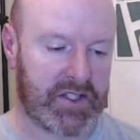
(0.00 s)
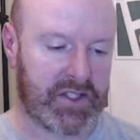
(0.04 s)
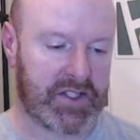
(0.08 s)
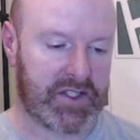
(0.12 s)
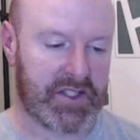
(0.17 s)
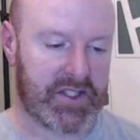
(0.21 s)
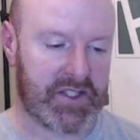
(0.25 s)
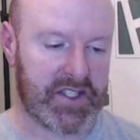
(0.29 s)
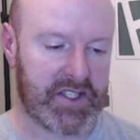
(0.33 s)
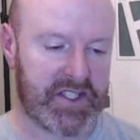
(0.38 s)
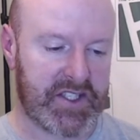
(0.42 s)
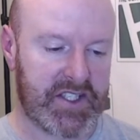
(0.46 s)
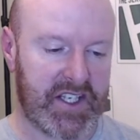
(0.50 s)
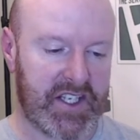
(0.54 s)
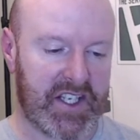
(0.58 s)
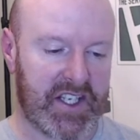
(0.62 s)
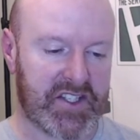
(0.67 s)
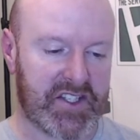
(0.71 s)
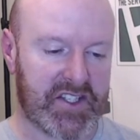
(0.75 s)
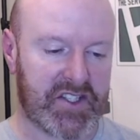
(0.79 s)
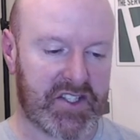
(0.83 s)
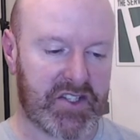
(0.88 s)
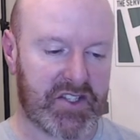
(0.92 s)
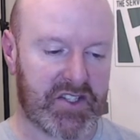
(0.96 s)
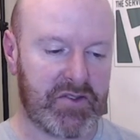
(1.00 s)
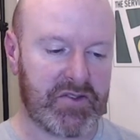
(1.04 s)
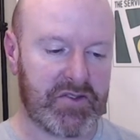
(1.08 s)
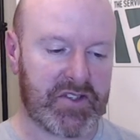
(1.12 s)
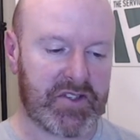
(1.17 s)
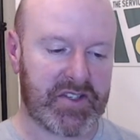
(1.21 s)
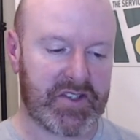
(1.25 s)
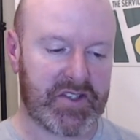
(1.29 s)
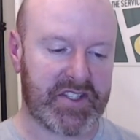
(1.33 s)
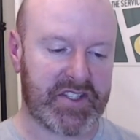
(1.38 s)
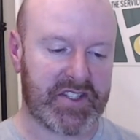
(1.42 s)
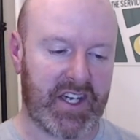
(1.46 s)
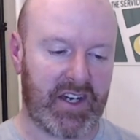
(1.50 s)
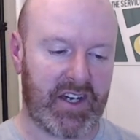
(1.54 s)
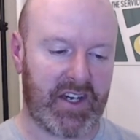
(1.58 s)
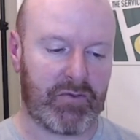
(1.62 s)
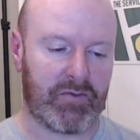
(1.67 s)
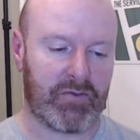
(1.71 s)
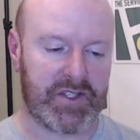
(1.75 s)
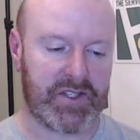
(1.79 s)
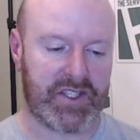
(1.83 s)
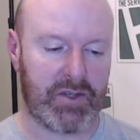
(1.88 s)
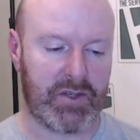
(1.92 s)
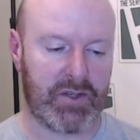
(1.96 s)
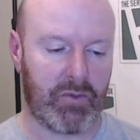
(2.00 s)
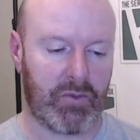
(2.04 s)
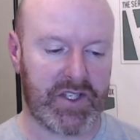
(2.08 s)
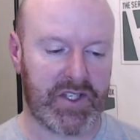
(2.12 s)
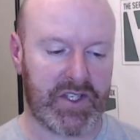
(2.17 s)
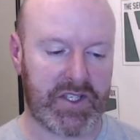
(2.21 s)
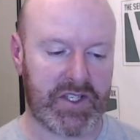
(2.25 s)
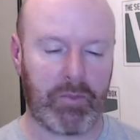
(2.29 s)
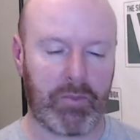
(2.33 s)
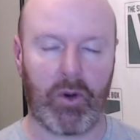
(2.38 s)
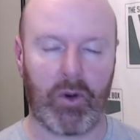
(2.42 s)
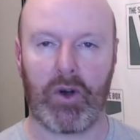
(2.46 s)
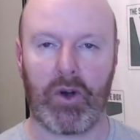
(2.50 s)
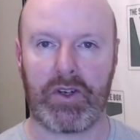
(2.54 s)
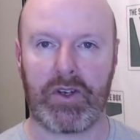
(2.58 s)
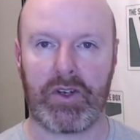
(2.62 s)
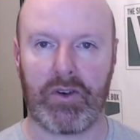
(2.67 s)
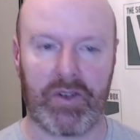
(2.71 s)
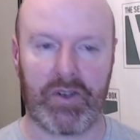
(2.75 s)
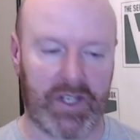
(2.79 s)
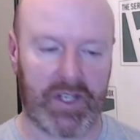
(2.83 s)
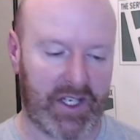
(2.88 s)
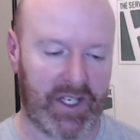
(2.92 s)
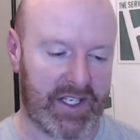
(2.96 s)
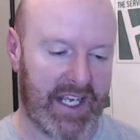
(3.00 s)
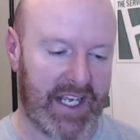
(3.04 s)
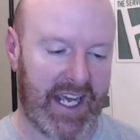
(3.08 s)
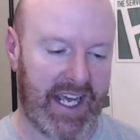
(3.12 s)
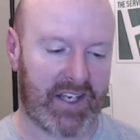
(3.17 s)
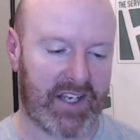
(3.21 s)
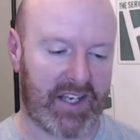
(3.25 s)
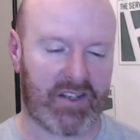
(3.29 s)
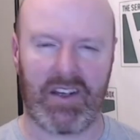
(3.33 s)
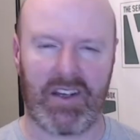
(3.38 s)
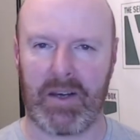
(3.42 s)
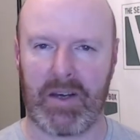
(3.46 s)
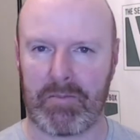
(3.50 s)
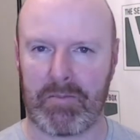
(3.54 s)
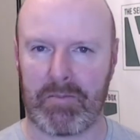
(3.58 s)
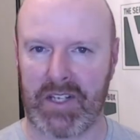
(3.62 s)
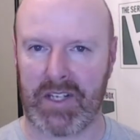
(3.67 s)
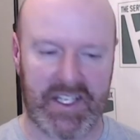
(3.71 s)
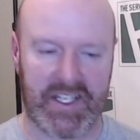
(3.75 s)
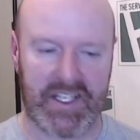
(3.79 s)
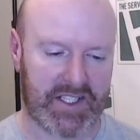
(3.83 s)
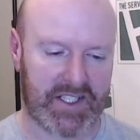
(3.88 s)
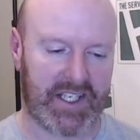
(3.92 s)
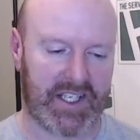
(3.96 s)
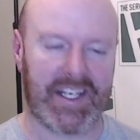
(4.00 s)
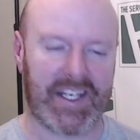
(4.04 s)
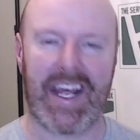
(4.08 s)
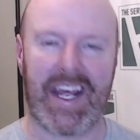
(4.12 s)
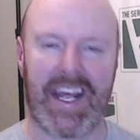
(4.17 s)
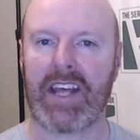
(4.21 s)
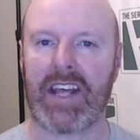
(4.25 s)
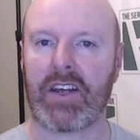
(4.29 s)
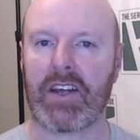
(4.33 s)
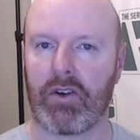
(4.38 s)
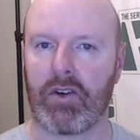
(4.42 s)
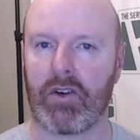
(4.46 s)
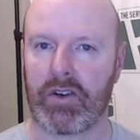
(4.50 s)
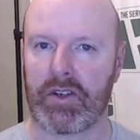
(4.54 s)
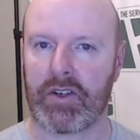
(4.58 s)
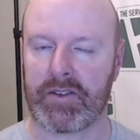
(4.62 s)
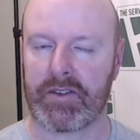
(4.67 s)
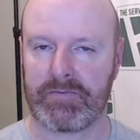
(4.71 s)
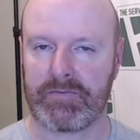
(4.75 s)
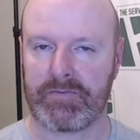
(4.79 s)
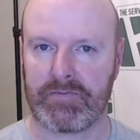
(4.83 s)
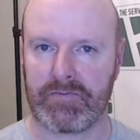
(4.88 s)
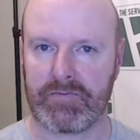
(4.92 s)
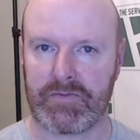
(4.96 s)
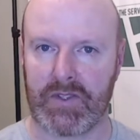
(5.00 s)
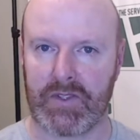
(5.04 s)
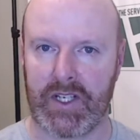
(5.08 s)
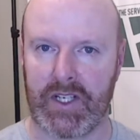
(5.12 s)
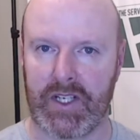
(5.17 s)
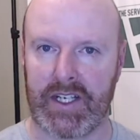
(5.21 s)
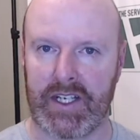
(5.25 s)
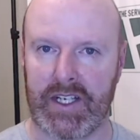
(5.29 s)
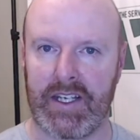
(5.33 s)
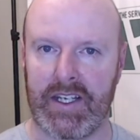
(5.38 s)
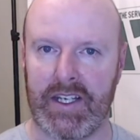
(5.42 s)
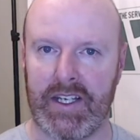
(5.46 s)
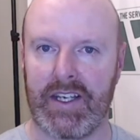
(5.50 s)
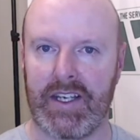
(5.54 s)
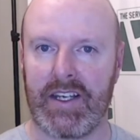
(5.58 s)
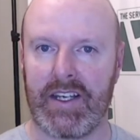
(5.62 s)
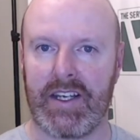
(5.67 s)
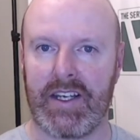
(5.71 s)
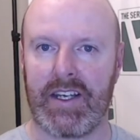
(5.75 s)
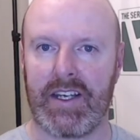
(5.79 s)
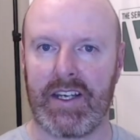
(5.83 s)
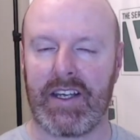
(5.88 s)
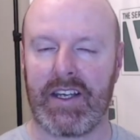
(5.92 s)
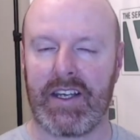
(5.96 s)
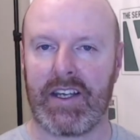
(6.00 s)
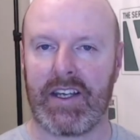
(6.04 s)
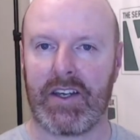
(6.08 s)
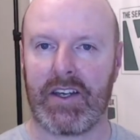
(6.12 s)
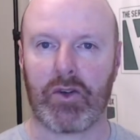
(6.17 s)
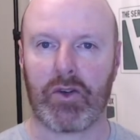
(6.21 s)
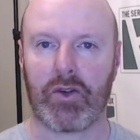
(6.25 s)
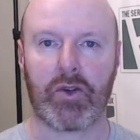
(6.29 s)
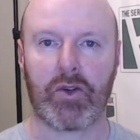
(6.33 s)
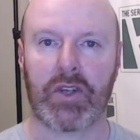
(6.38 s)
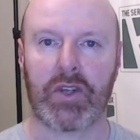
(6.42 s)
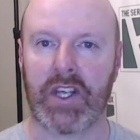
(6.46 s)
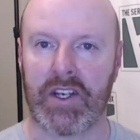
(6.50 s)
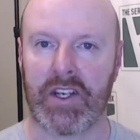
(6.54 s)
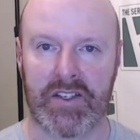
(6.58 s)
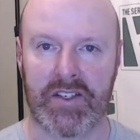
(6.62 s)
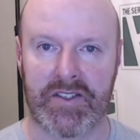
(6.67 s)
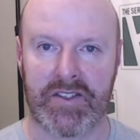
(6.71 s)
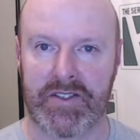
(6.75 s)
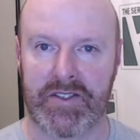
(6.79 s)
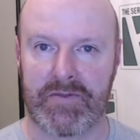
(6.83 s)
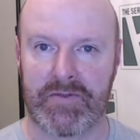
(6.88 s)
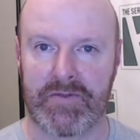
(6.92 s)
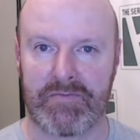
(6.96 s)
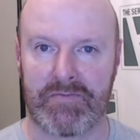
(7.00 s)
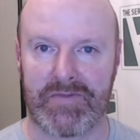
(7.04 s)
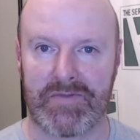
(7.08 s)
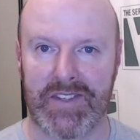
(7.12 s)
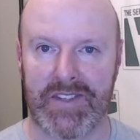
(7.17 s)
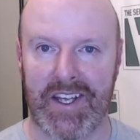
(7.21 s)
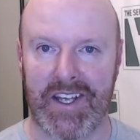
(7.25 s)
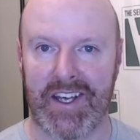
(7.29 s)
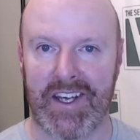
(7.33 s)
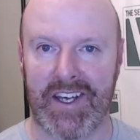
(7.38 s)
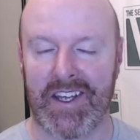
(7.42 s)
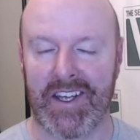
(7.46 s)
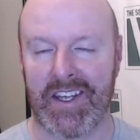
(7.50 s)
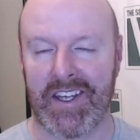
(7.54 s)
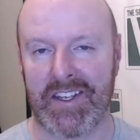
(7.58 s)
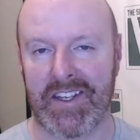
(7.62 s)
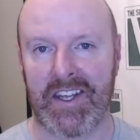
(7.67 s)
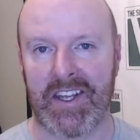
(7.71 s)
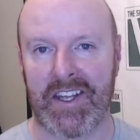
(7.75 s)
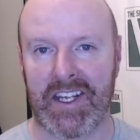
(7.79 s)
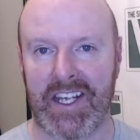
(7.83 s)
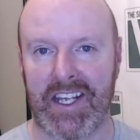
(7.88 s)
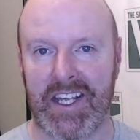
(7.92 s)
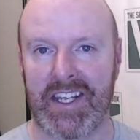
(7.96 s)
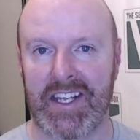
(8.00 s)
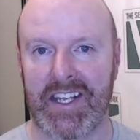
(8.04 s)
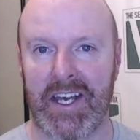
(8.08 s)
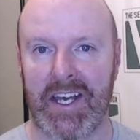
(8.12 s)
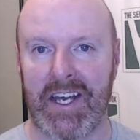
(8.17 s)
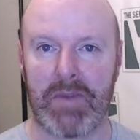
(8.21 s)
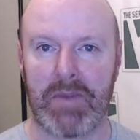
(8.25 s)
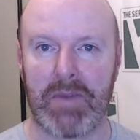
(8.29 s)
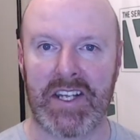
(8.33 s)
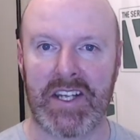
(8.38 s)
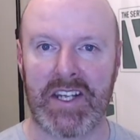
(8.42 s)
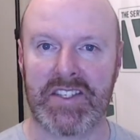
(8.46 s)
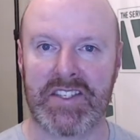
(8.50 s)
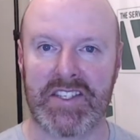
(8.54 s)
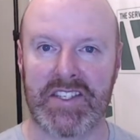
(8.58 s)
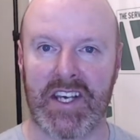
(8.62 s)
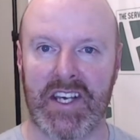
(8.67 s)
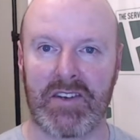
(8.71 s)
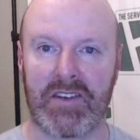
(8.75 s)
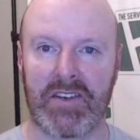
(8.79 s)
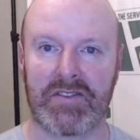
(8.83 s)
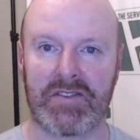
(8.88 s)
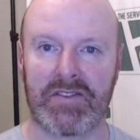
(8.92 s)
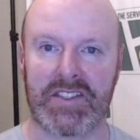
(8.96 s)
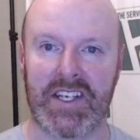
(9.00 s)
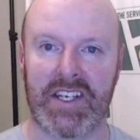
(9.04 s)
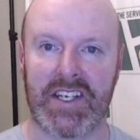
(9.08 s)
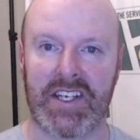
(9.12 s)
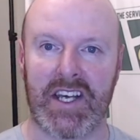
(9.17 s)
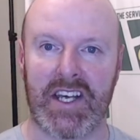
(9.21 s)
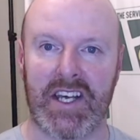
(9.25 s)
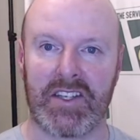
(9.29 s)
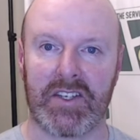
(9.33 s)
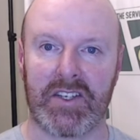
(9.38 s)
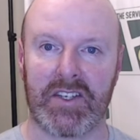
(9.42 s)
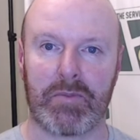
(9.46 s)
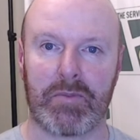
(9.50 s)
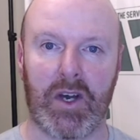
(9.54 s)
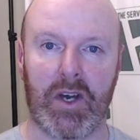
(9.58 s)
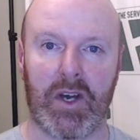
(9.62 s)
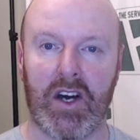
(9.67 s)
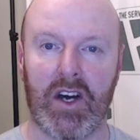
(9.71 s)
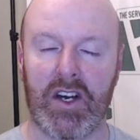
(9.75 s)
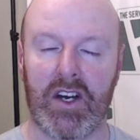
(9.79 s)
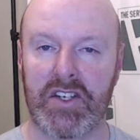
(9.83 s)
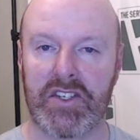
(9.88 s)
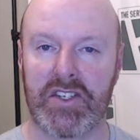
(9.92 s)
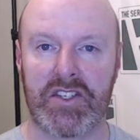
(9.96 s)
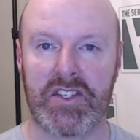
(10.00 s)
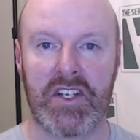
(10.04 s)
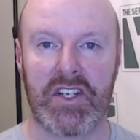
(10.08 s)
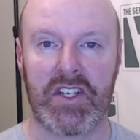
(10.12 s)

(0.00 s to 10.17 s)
Doesn't excuse herself when she wins a point on a net, I'm guessing a net cord, right? Who cares? That, again, that might sound a little bit harsh,